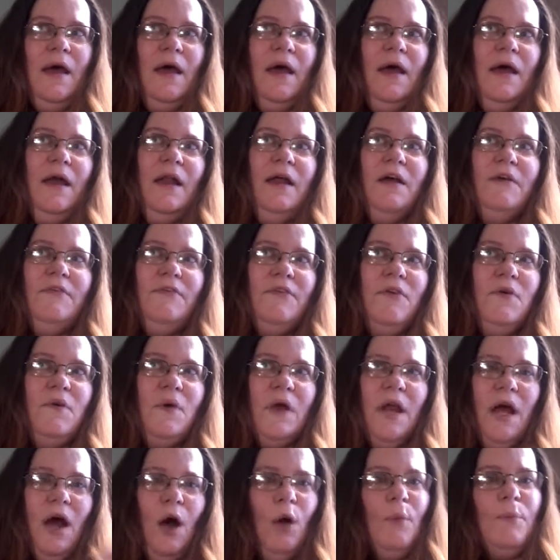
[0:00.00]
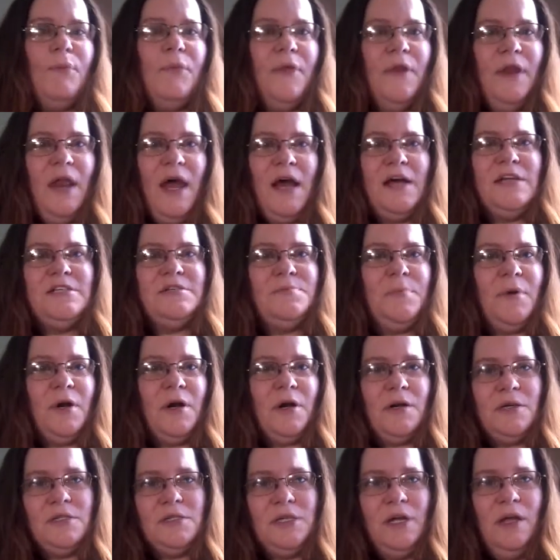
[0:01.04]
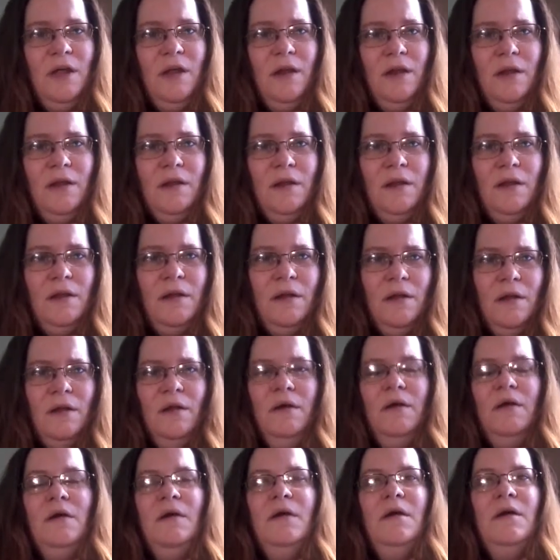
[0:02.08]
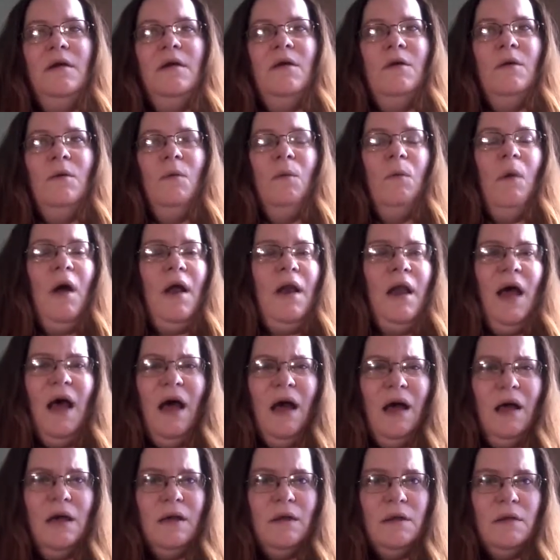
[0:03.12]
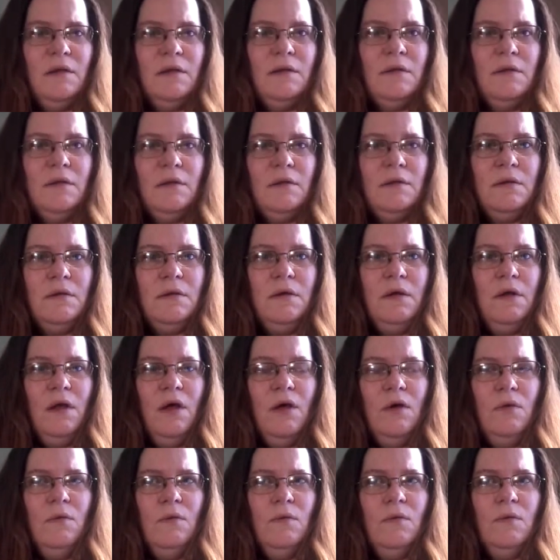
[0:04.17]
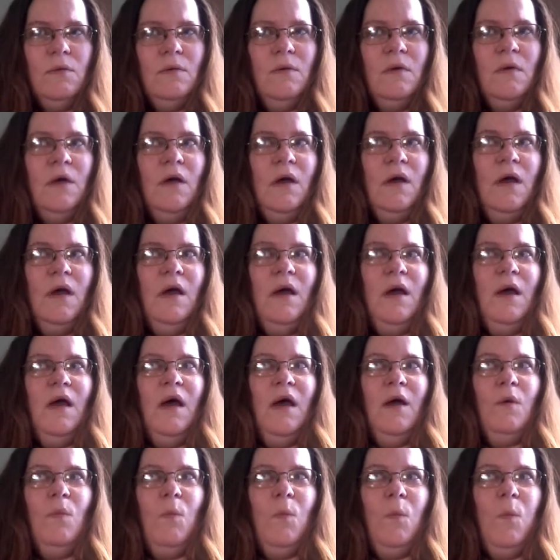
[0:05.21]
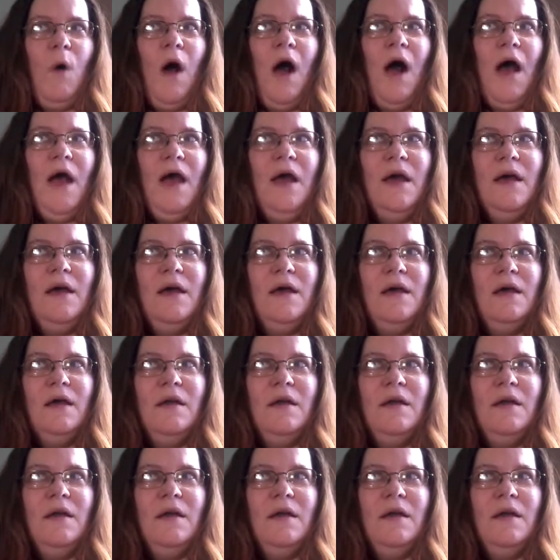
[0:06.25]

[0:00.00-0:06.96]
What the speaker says: And if you could help the next person, why not? You know? Why